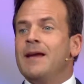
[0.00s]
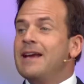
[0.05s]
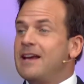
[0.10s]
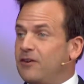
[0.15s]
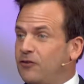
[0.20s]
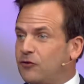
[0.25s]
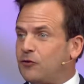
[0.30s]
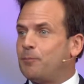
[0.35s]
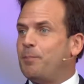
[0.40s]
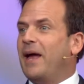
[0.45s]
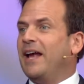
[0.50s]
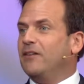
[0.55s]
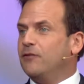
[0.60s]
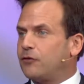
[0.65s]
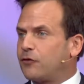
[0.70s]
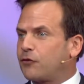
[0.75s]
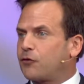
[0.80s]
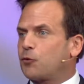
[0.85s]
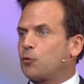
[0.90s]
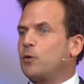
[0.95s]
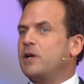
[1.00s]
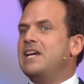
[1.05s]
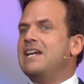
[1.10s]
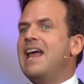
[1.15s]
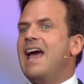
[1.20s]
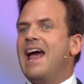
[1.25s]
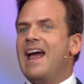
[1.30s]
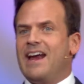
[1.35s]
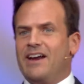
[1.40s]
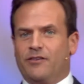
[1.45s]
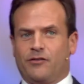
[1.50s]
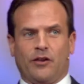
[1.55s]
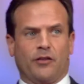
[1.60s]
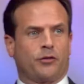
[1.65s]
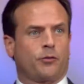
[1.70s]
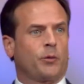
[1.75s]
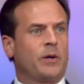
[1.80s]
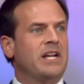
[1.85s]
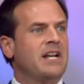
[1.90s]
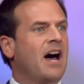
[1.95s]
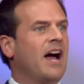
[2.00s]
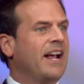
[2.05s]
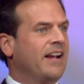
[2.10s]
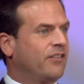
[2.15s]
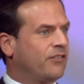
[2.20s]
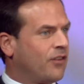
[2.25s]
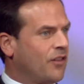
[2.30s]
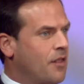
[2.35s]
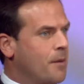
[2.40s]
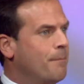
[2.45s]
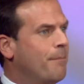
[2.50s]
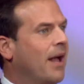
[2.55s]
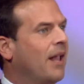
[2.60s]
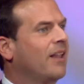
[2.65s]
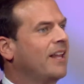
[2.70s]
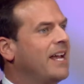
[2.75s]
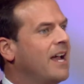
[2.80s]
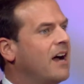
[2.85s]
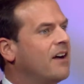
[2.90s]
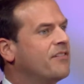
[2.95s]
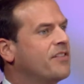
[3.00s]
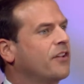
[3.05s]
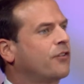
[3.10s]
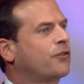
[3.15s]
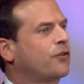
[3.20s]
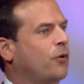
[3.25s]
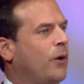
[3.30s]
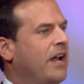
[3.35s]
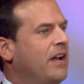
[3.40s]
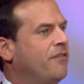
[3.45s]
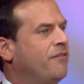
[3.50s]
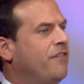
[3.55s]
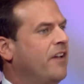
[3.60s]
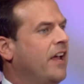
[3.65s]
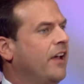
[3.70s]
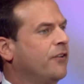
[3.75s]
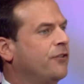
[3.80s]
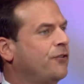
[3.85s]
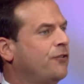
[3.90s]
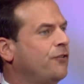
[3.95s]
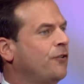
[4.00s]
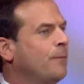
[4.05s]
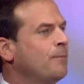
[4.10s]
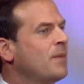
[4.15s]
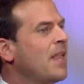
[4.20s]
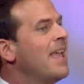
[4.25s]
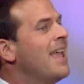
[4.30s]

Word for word: He spends three days and three nights in the belly of this great fish.